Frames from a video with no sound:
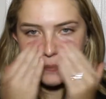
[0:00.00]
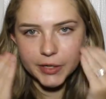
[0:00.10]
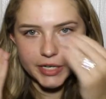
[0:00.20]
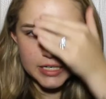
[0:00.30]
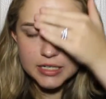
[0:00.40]

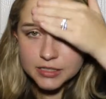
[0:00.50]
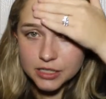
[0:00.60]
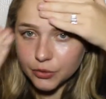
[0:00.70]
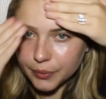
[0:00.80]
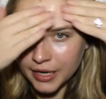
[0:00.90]
but it is
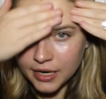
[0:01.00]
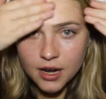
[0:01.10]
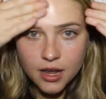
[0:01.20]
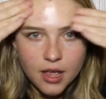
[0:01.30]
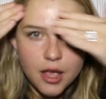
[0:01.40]
a great
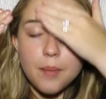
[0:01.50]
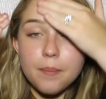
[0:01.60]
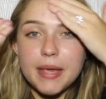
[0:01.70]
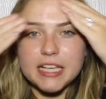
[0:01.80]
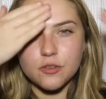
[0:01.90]

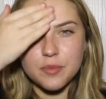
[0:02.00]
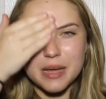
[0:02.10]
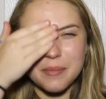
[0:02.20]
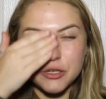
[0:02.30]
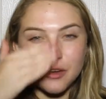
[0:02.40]
base for
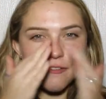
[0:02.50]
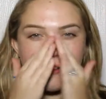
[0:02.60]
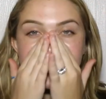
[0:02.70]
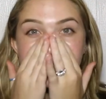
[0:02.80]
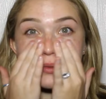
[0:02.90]
makeup. I do have
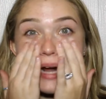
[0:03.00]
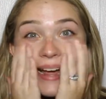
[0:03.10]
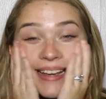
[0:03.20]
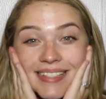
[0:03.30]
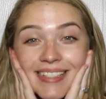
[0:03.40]
very
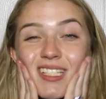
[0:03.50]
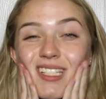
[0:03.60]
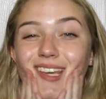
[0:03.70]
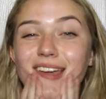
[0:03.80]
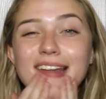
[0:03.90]
dry
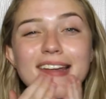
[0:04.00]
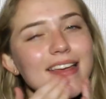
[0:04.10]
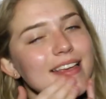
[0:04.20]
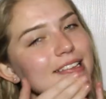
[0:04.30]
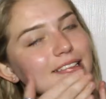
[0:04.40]
skin,
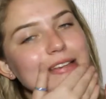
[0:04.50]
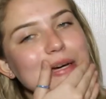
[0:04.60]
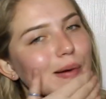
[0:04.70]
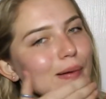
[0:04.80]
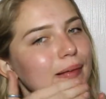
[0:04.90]

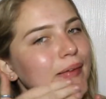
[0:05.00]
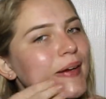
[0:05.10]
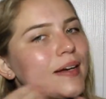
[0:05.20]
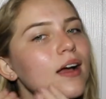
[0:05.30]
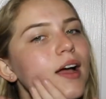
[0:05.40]
so
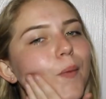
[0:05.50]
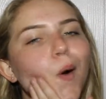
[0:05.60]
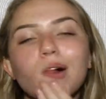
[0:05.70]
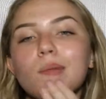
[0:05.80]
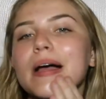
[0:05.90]
I'm
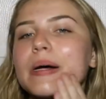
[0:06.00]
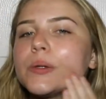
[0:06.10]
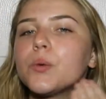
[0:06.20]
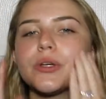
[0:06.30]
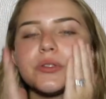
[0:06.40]
all
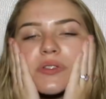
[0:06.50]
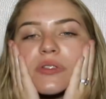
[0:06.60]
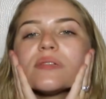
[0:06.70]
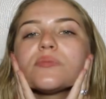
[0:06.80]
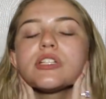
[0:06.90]
about
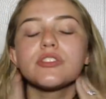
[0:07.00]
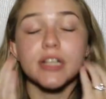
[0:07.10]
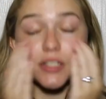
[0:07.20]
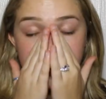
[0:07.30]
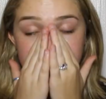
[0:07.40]
oils and
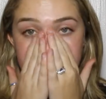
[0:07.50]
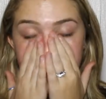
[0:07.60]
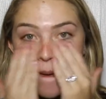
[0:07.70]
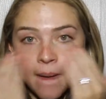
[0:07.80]
moisturizers.